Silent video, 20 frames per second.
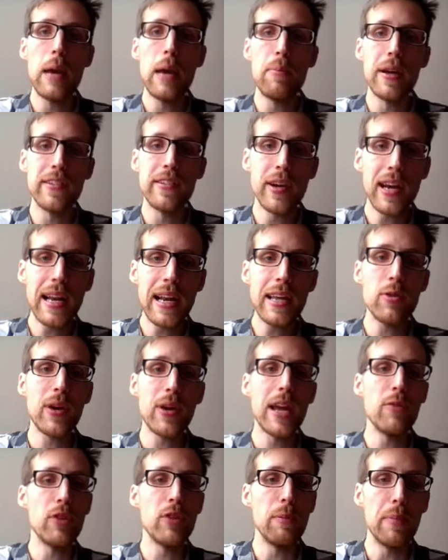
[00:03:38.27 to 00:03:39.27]
In particular,
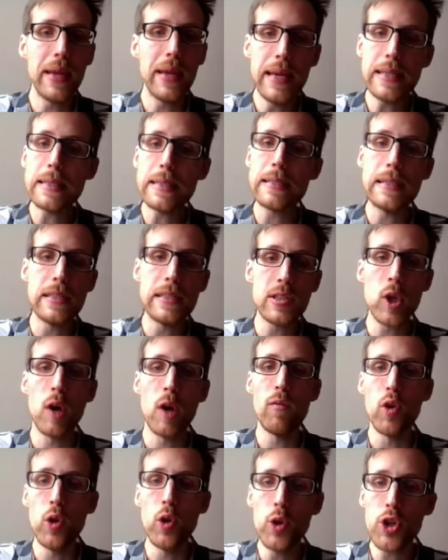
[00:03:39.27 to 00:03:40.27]
you can repeat these
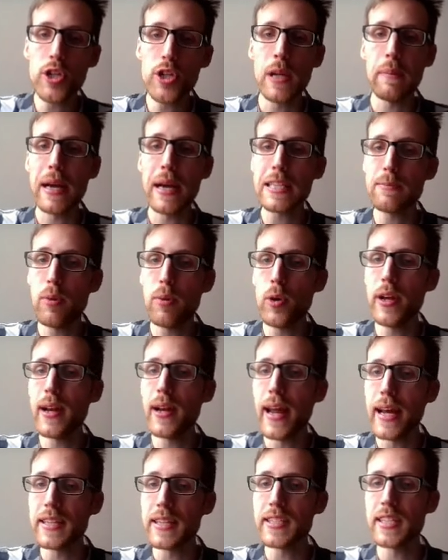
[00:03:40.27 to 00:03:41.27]
convolution and max
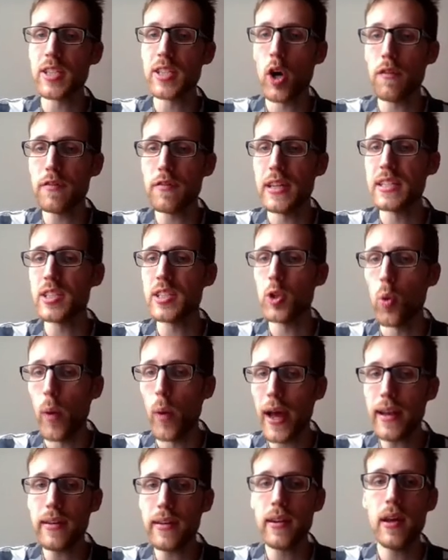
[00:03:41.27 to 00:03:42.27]
pooling layers as often as you
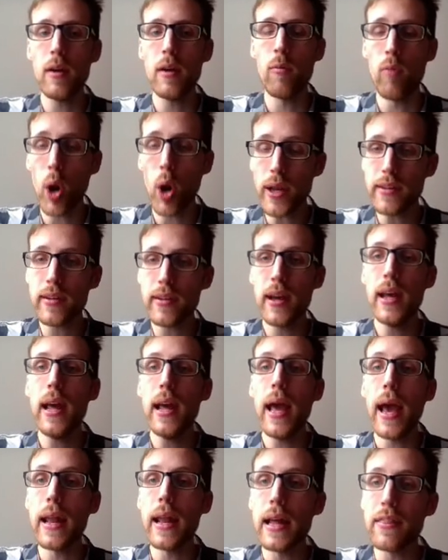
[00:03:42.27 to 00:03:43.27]
want,
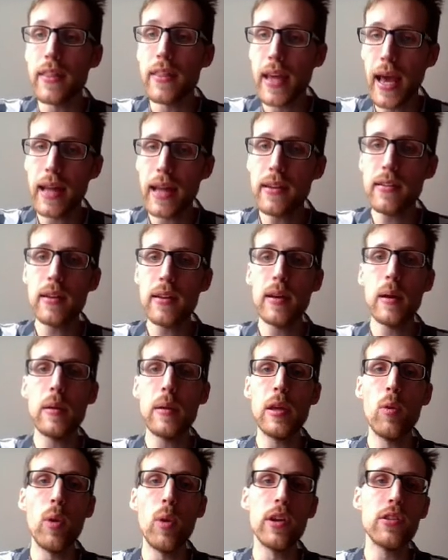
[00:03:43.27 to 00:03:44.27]
and at the end
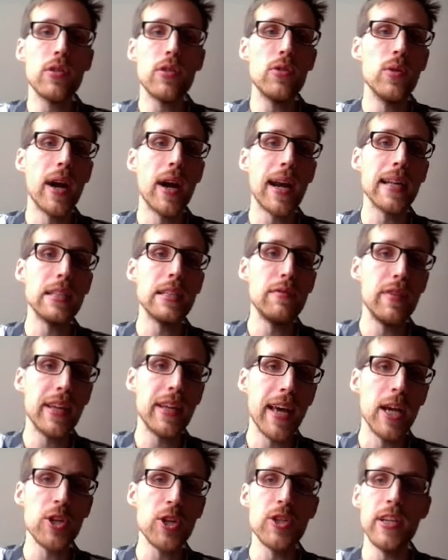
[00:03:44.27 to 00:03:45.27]
you want to do a
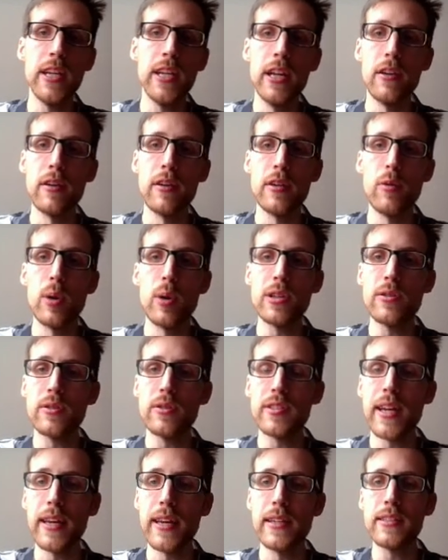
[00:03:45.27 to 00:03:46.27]
classification here. You want
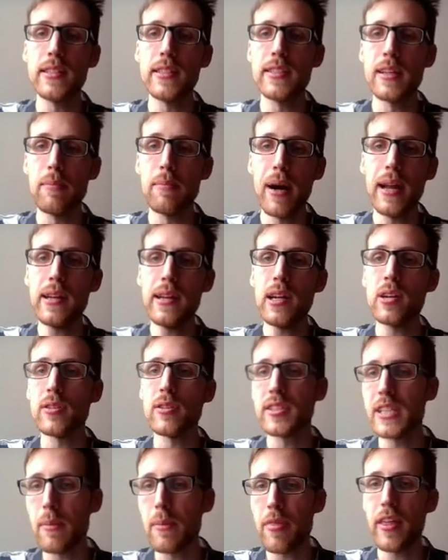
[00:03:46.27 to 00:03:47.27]
to say, is this a panda
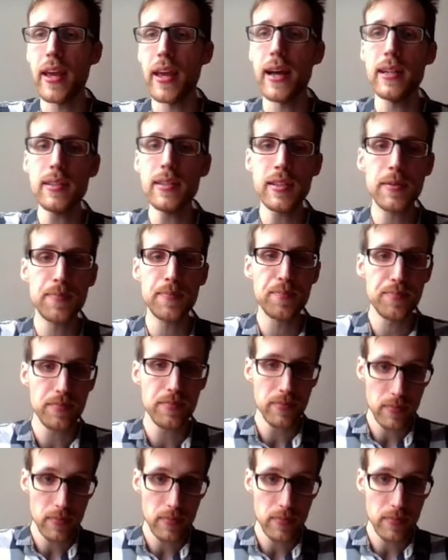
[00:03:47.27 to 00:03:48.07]
or something else?